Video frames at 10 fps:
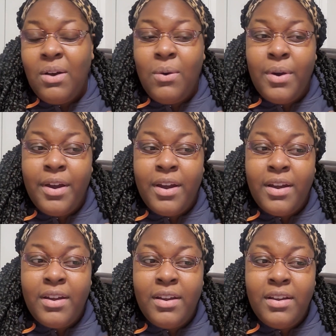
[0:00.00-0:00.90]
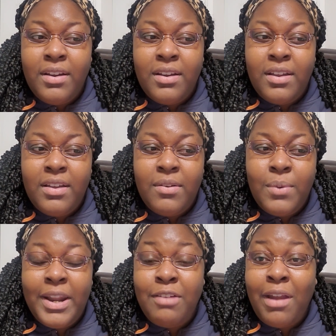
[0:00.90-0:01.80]
or
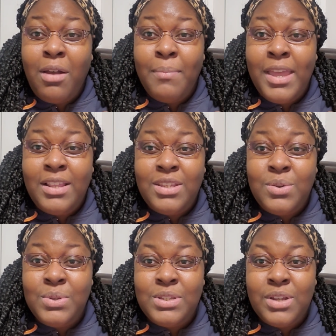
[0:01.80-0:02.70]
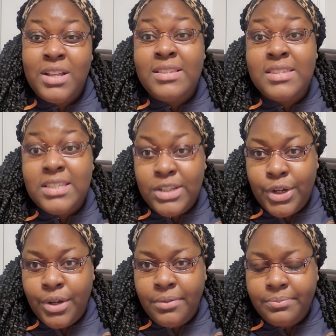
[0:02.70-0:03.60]
what I recommend you to consider